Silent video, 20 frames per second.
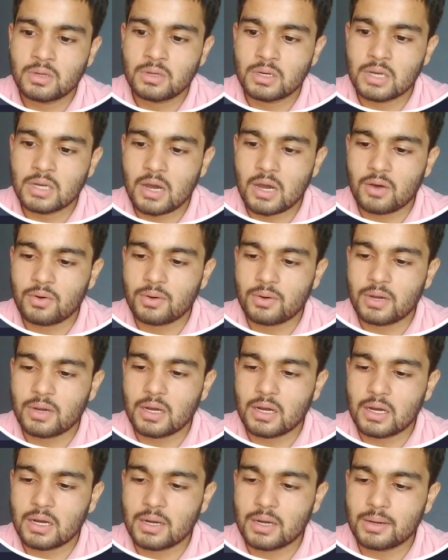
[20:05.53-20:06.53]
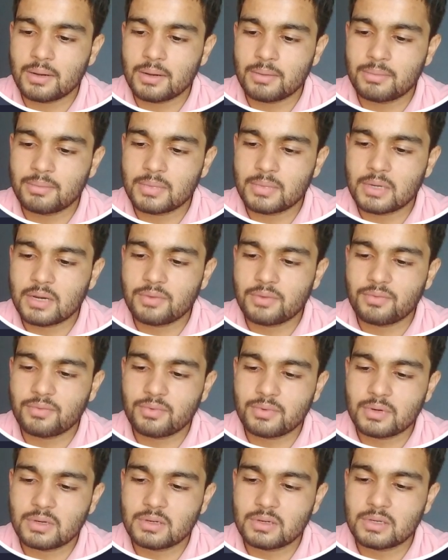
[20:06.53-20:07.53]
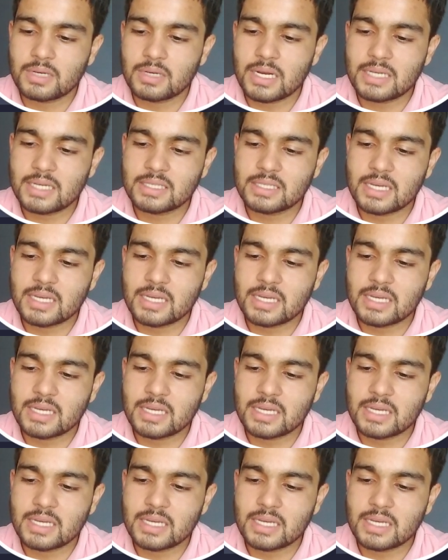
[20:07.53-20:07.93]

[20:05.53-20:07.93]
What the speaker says: Now let's